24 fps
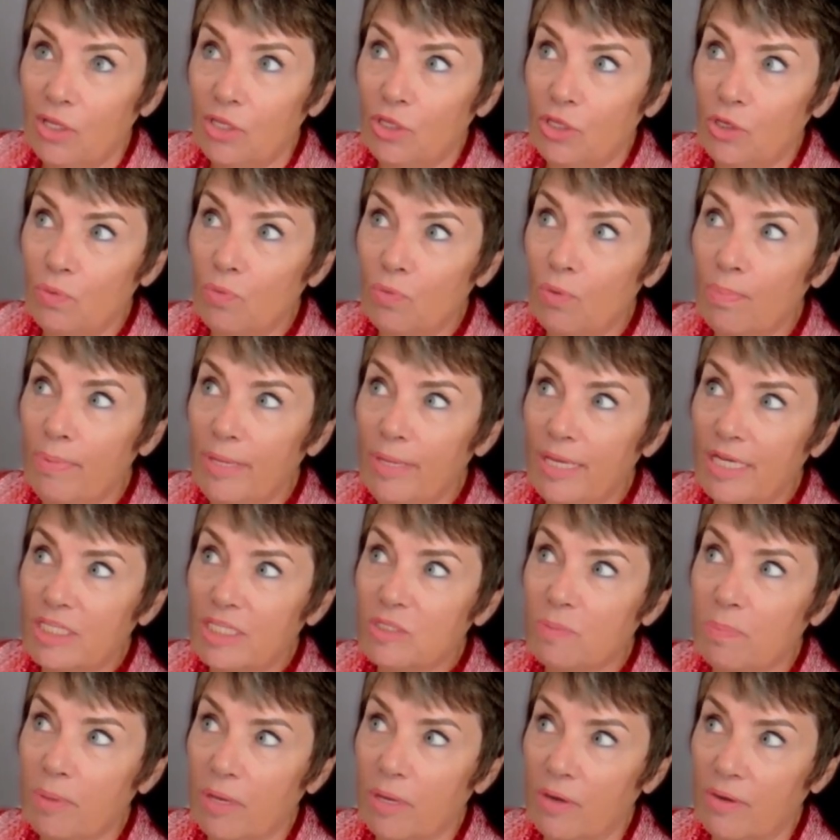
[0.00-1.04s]
you will be
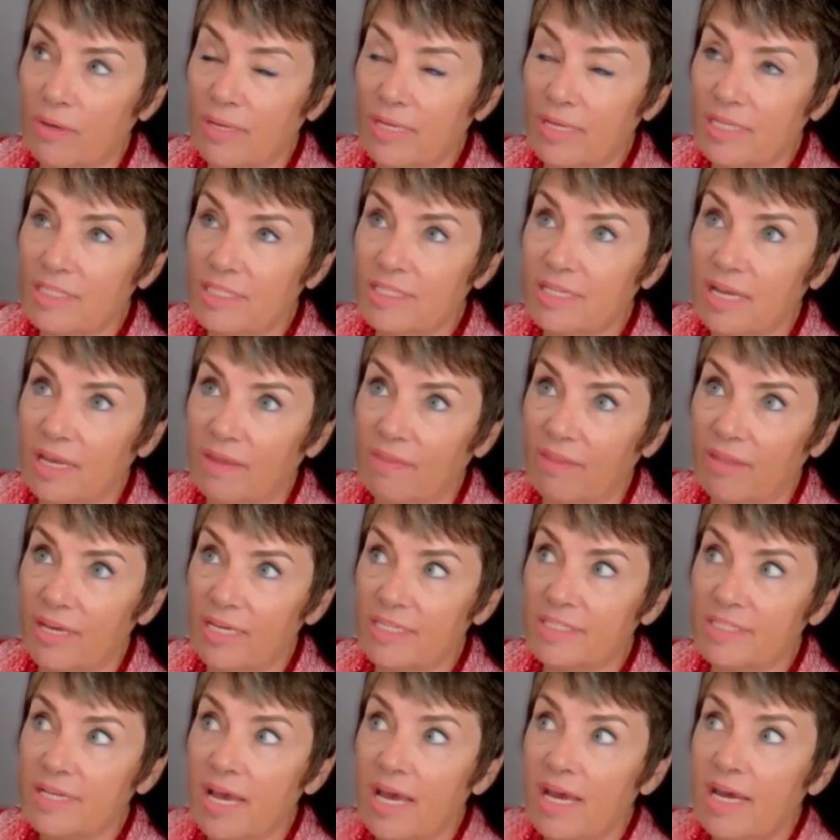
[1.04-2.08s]
experiencing
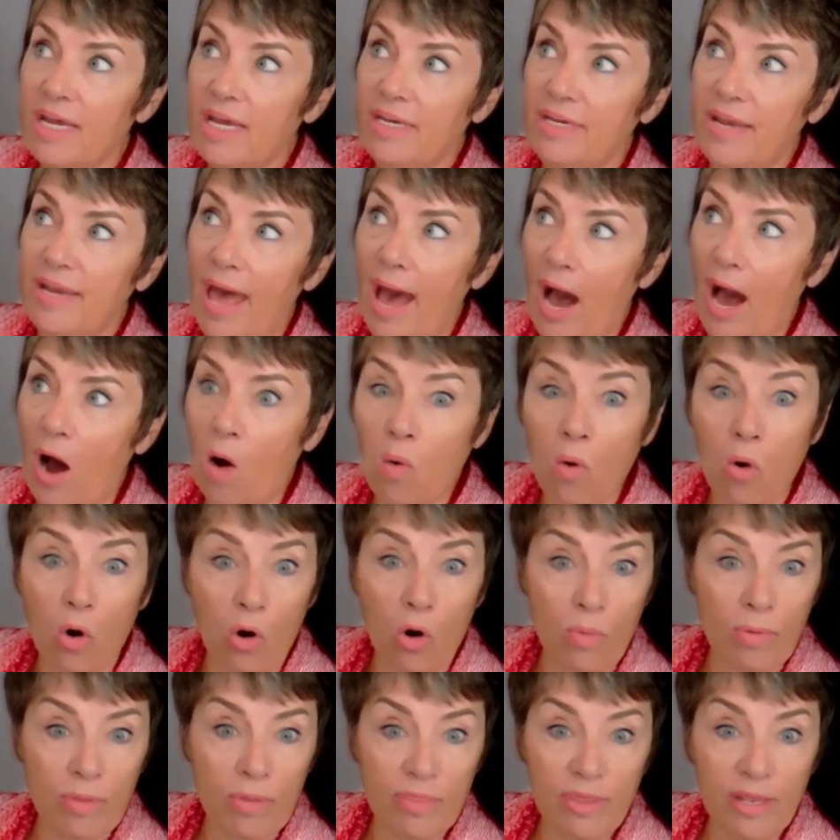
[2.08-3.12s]
this now
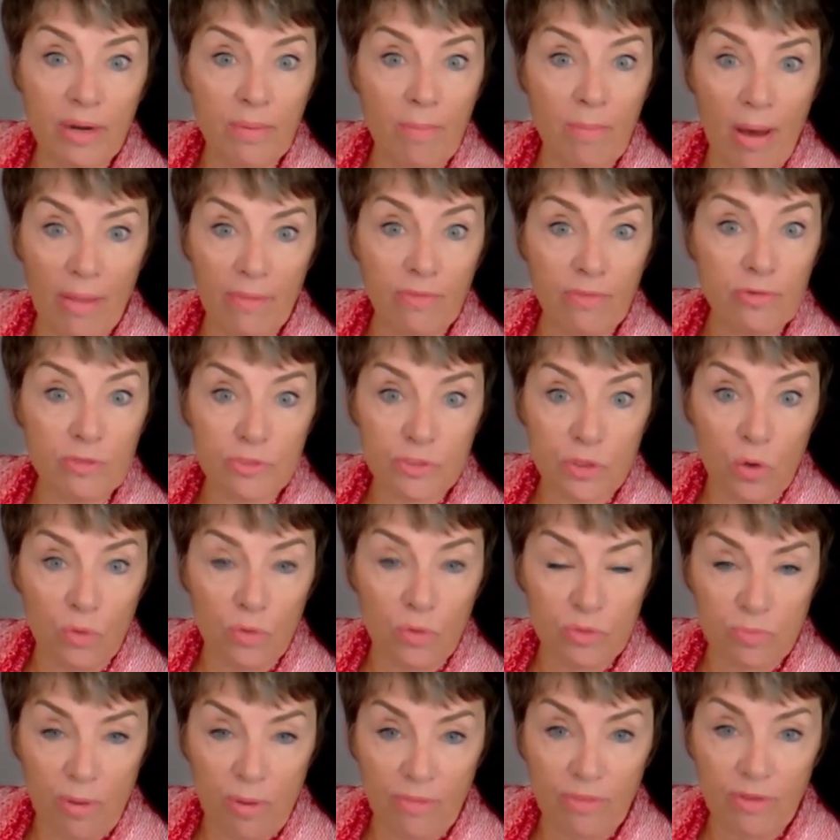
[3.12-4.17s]
or within a month or so
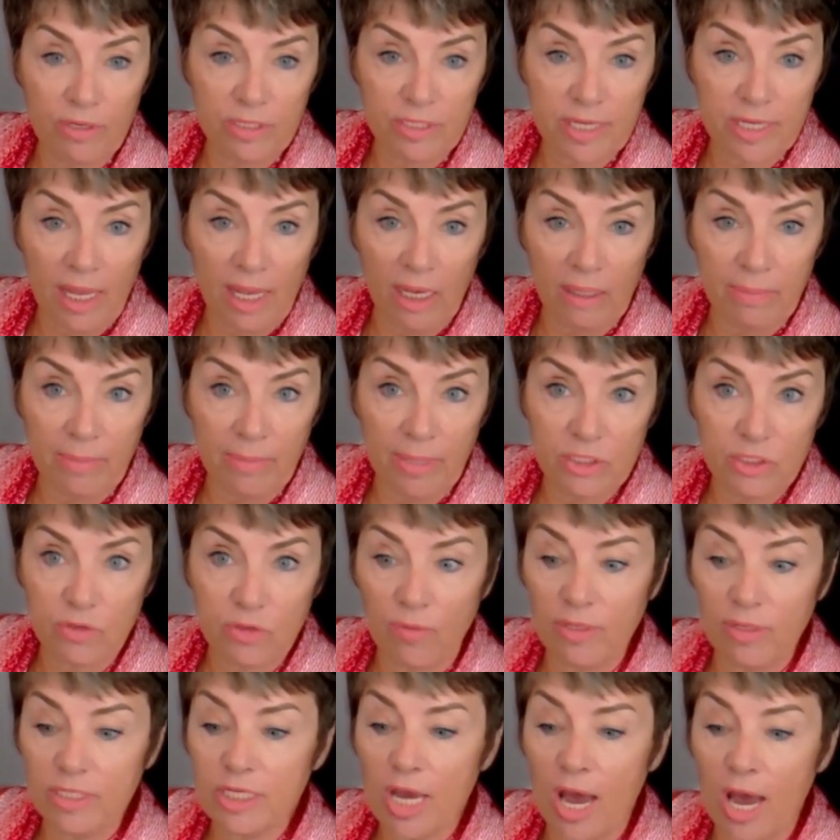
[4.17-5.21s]
is what they're telling me.
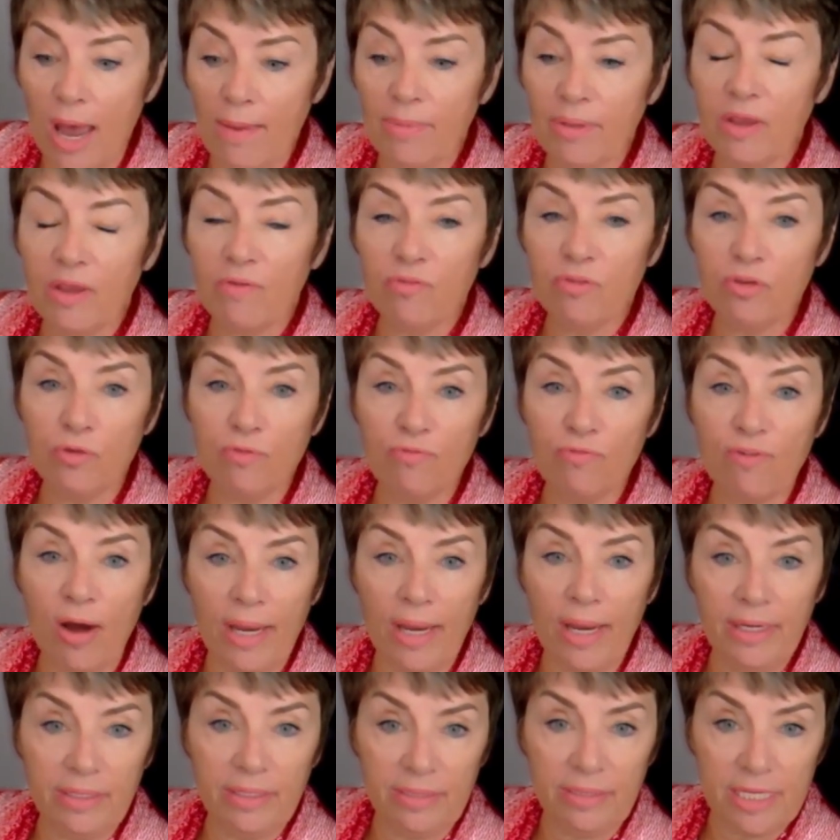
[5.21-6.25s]
So the timing of you
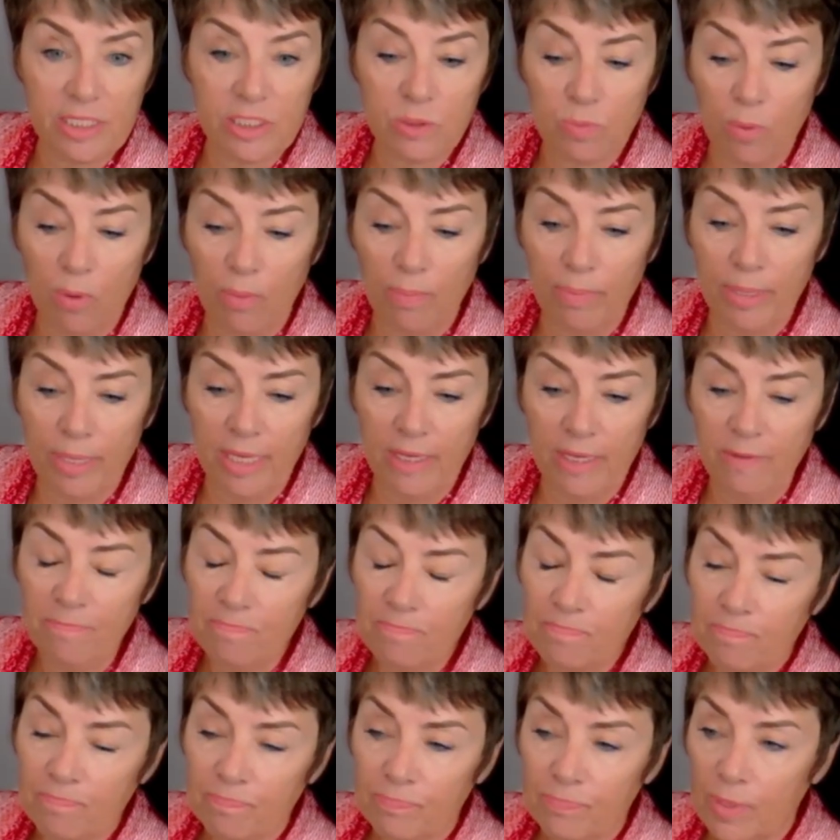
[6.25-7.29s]
finding this will be
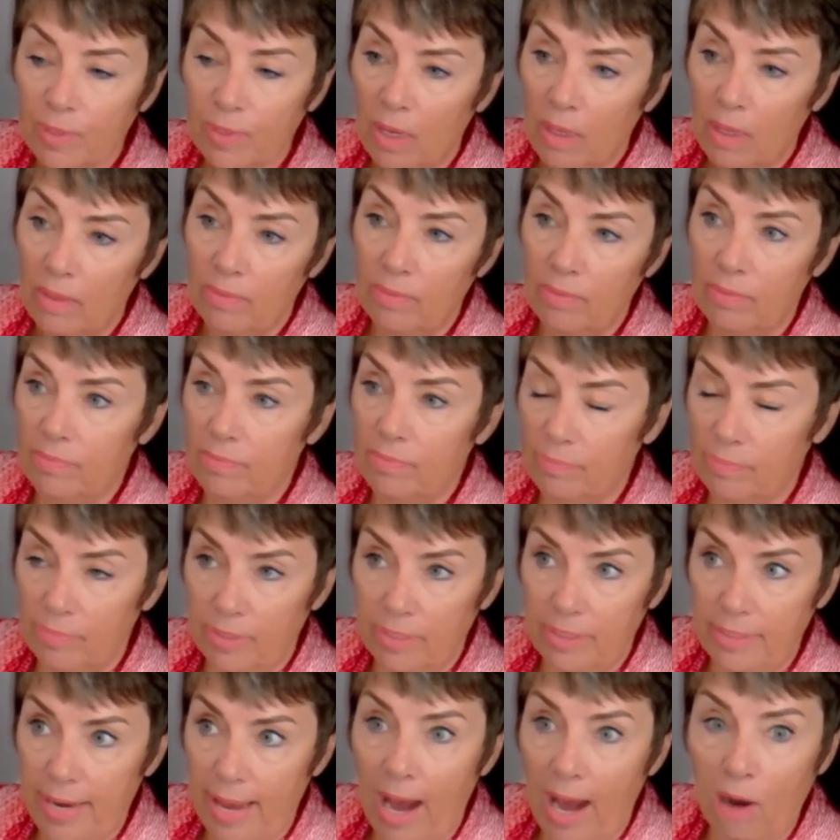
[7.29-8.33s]

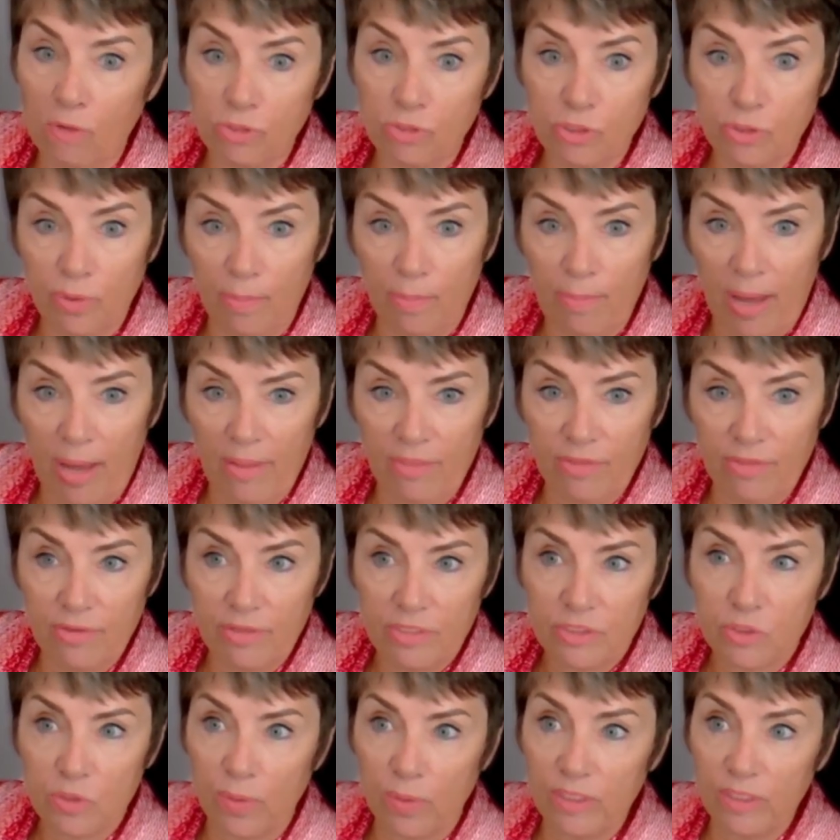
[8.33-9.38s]
now to a month.
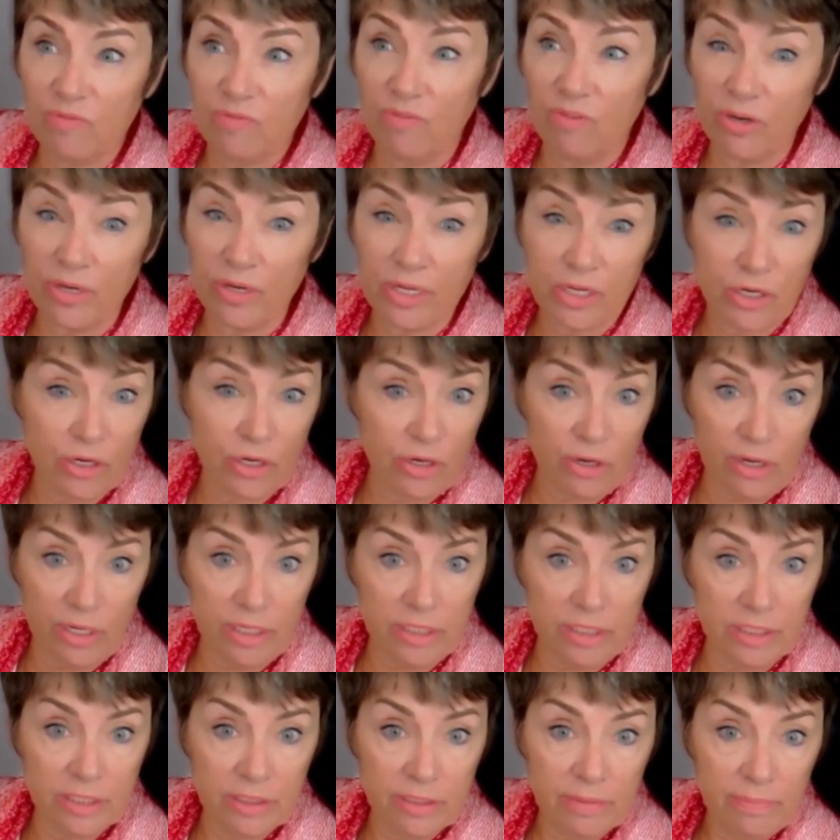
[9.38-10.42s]
So it's very
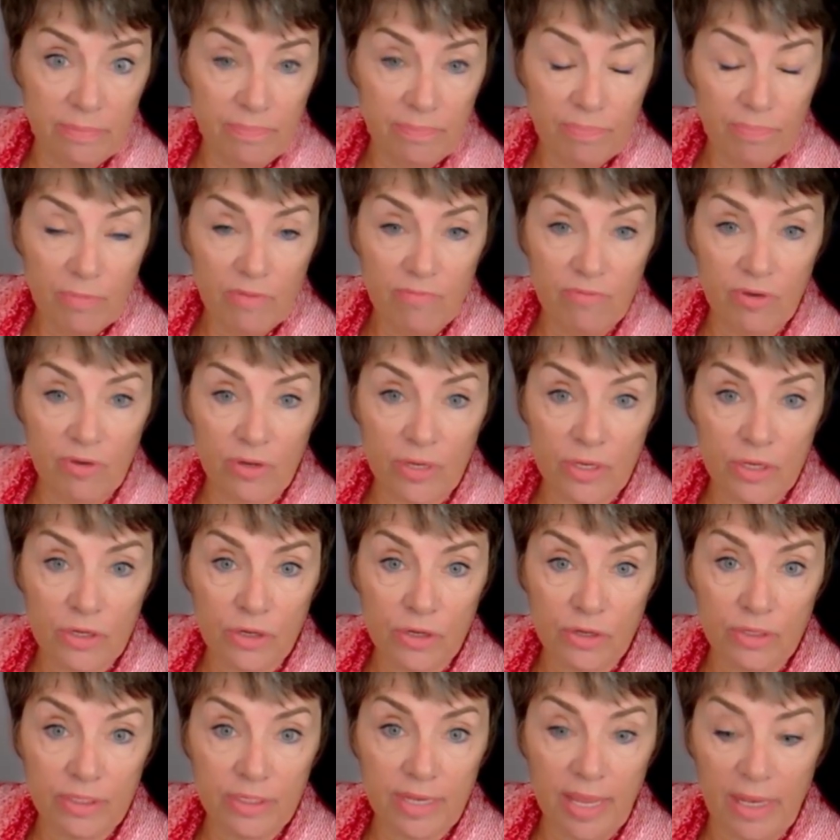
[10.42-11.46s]
current
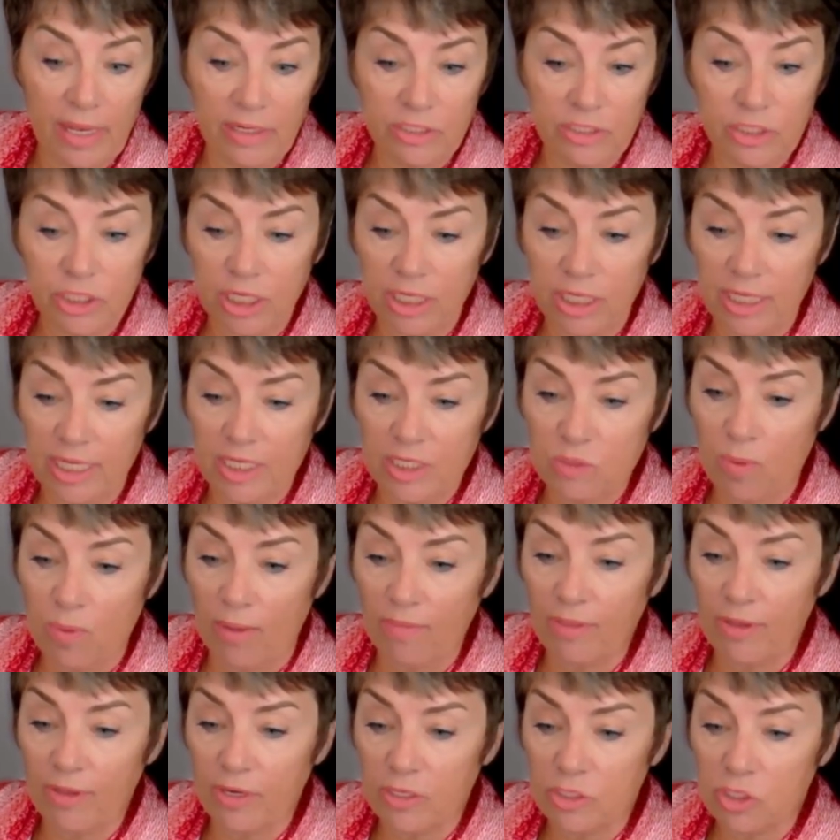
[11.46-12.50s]
energy is
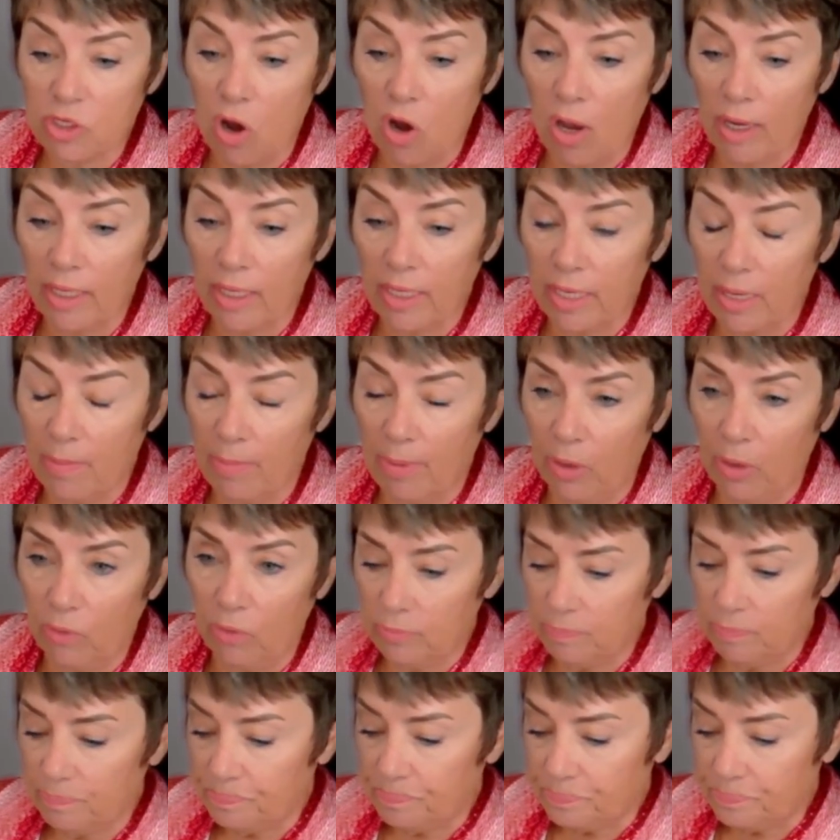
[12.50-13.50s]
what they are talking about.